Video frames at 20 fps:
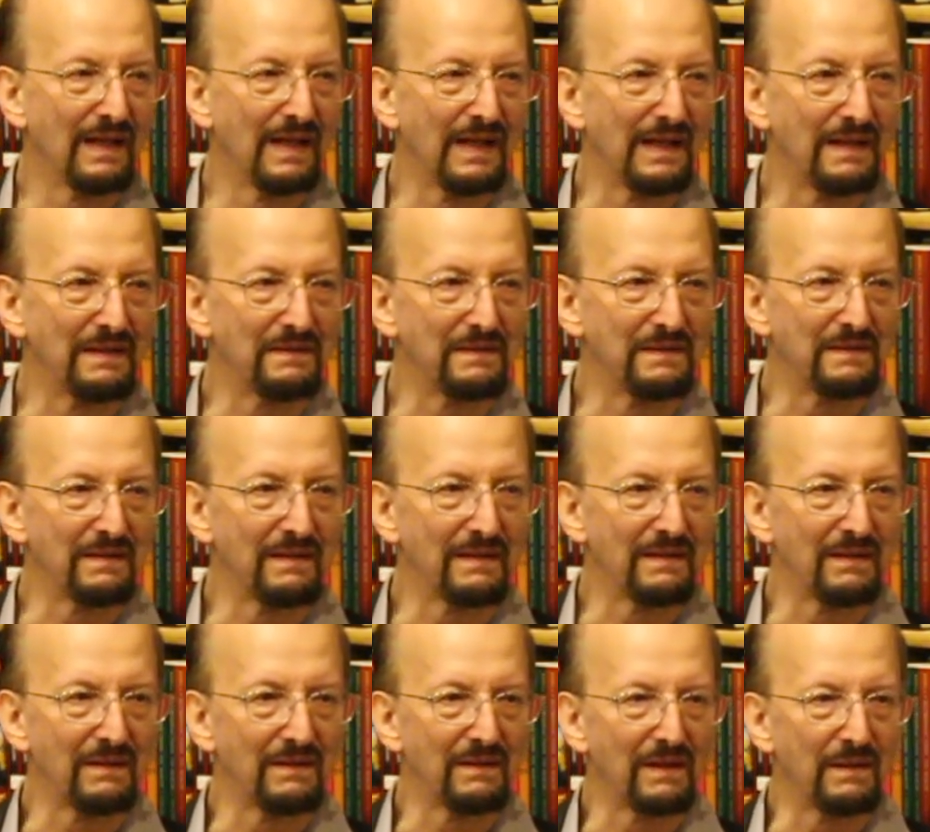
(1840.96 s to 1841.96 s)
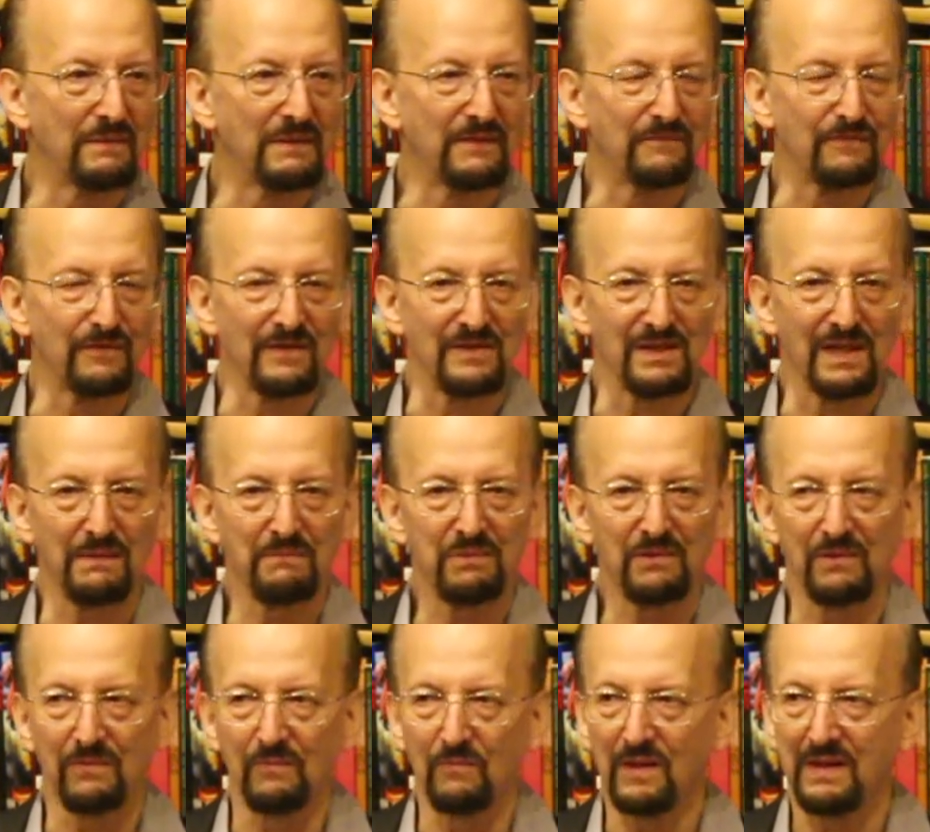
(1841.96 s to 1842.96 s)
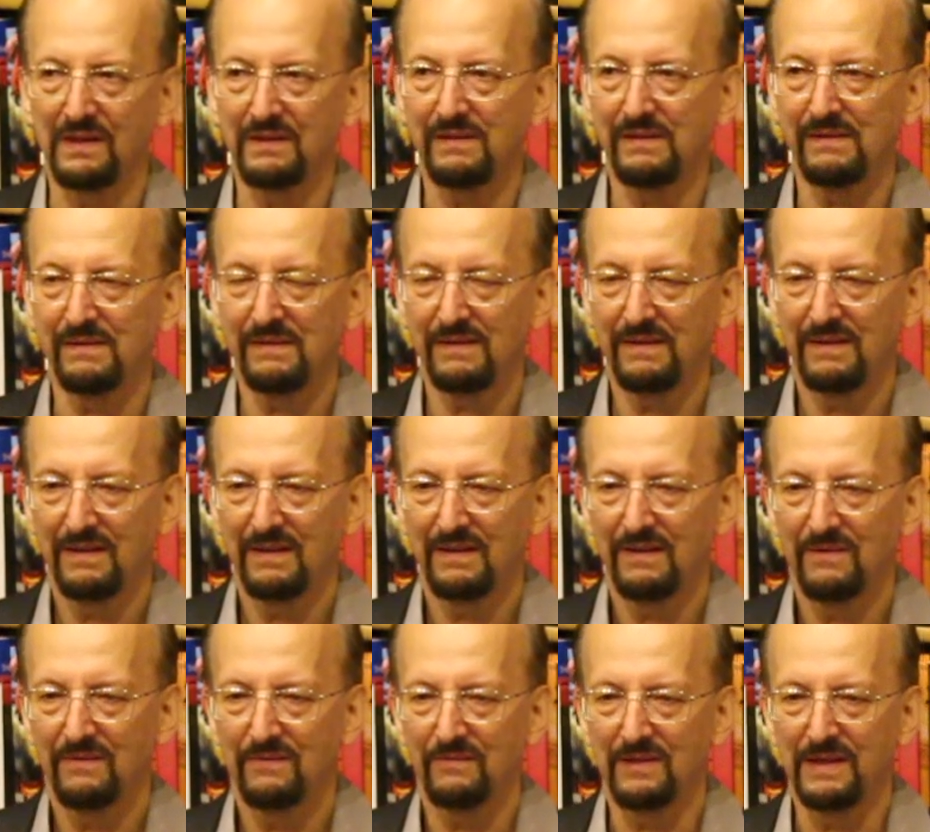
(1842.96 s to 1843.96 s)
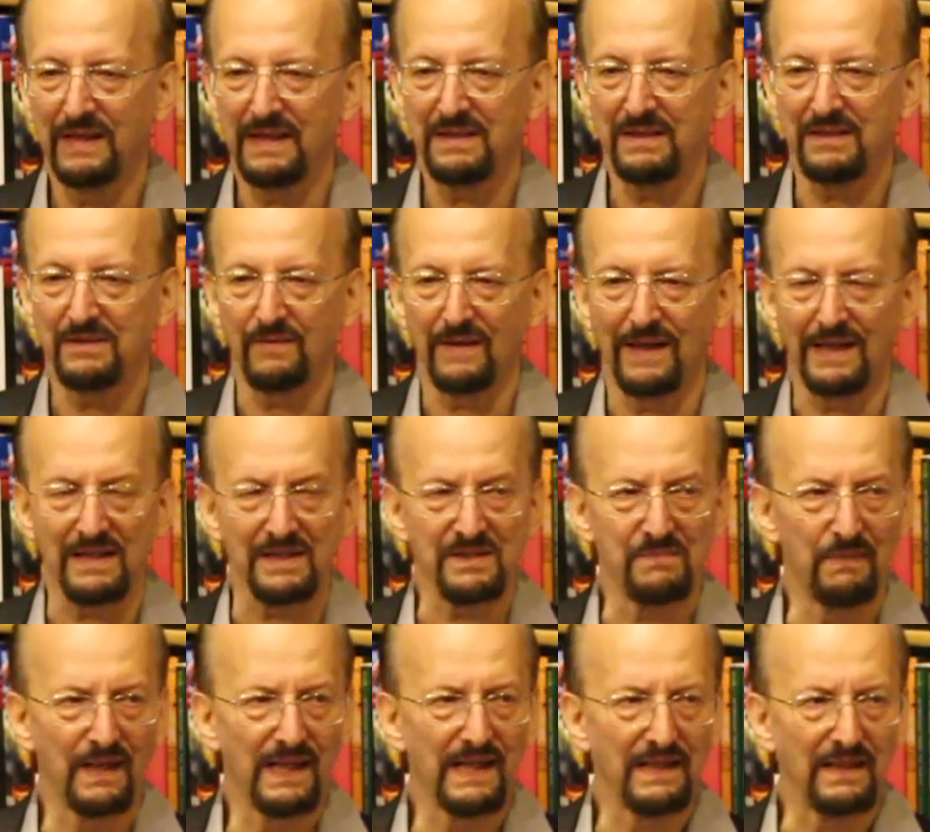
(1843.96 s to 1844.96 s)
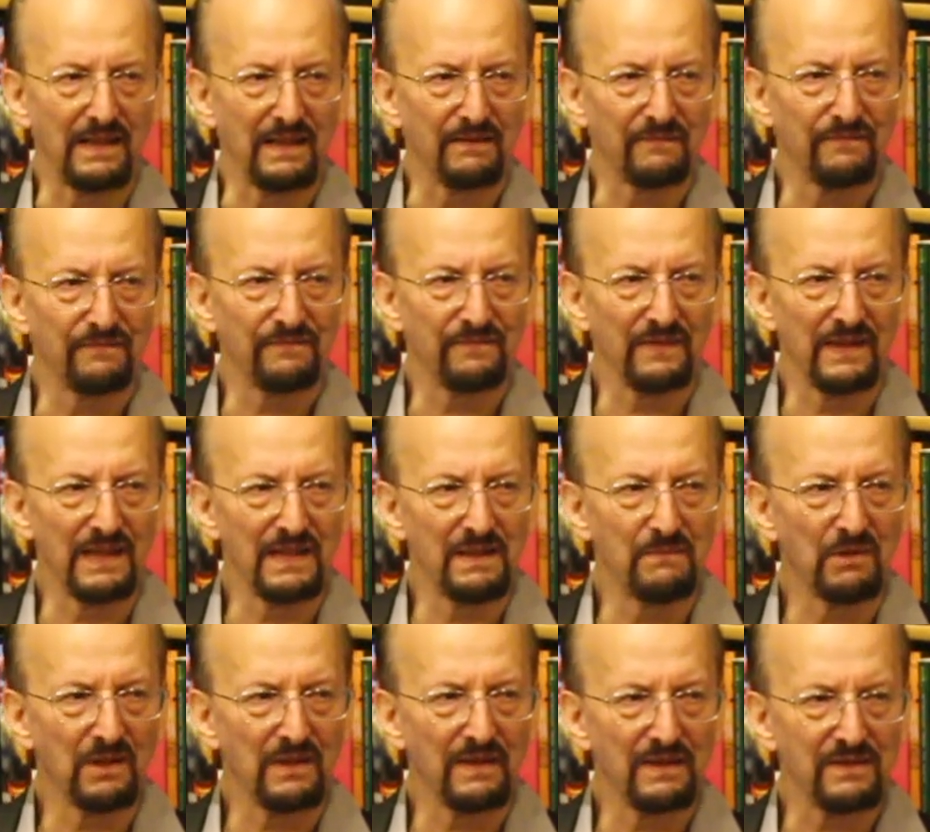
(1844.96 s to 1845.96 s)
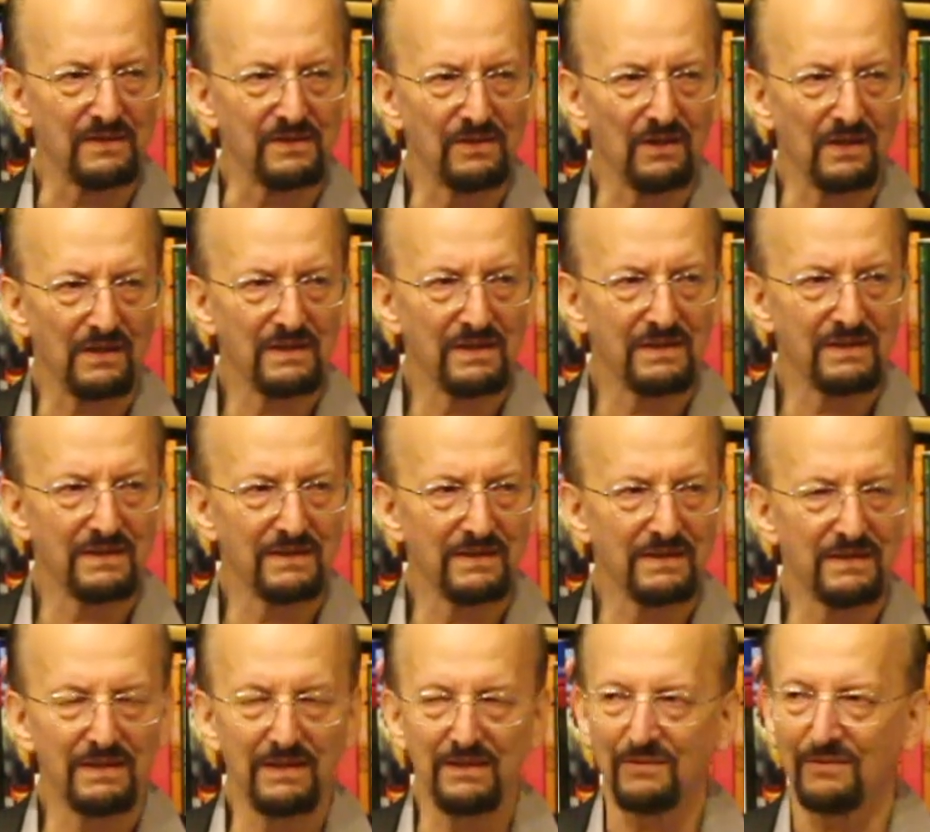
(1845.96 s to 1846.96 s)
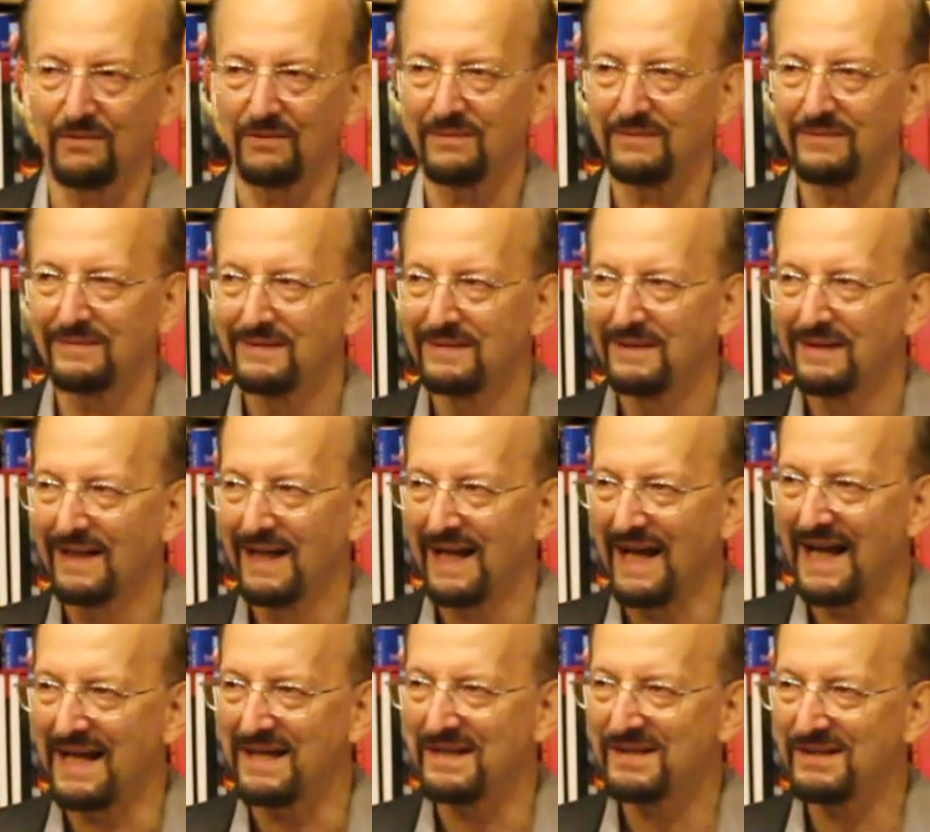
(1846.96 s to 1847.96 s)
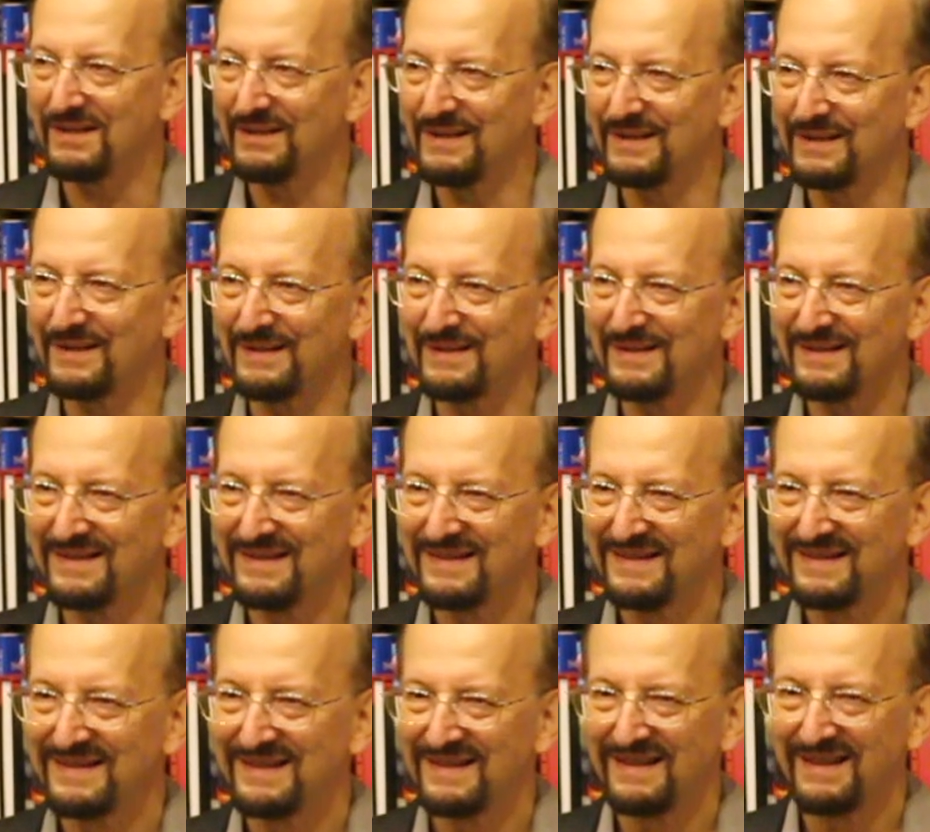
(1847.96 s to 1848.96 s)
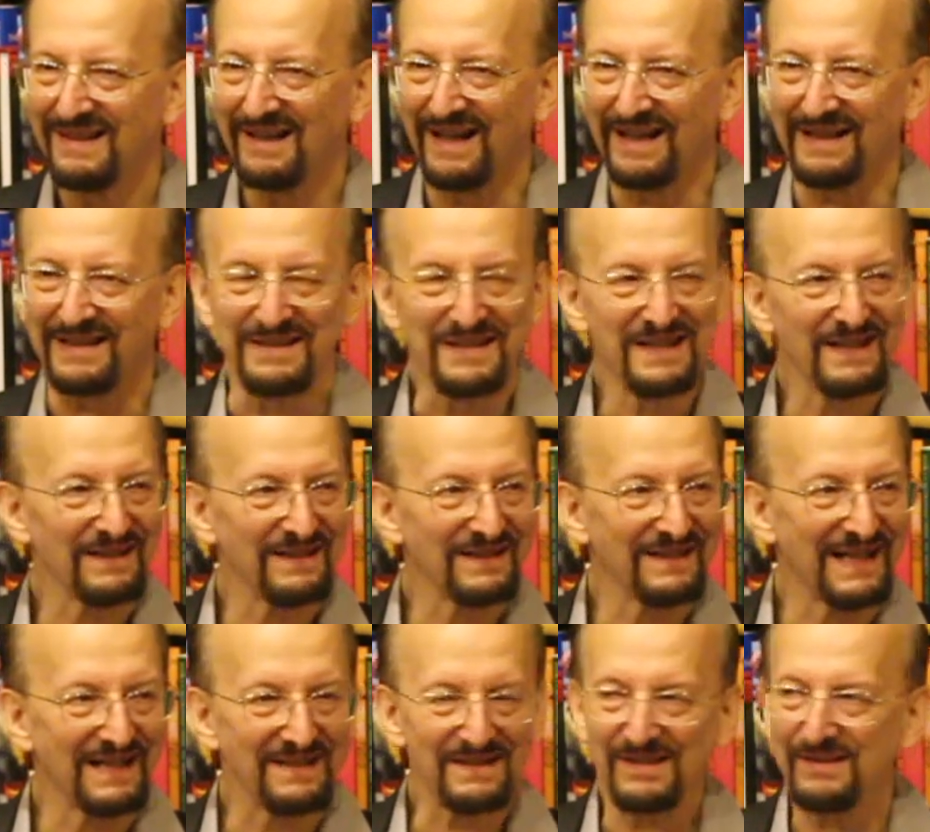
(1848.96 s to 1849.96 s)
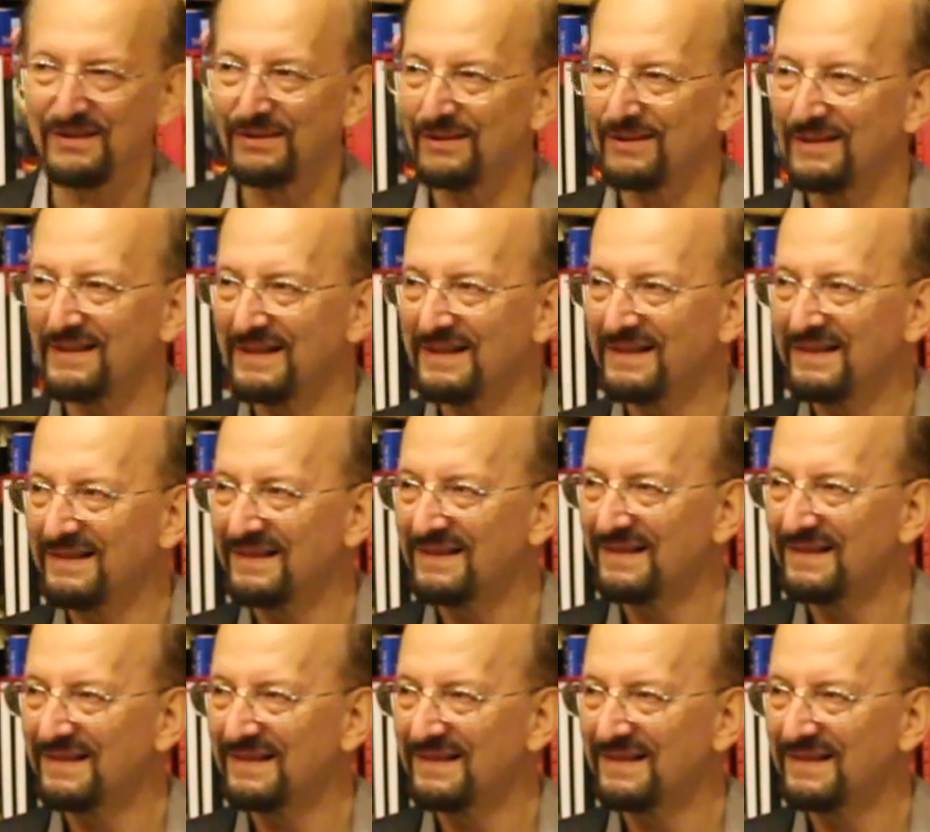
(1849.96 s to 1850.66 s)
And I mean, for example, one related to Alice Bailey. If anybody has not heard it or has heard it, I can tell that story.